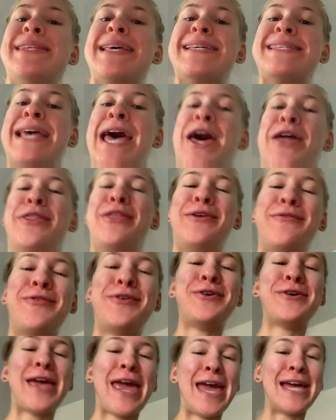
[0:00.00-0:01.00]
says healthy
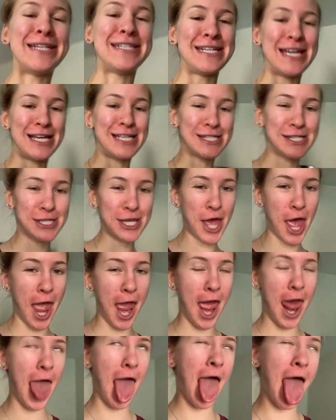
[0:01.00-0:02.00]
food can't taste
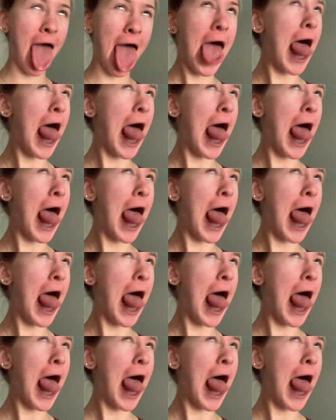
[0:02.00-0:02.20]
good?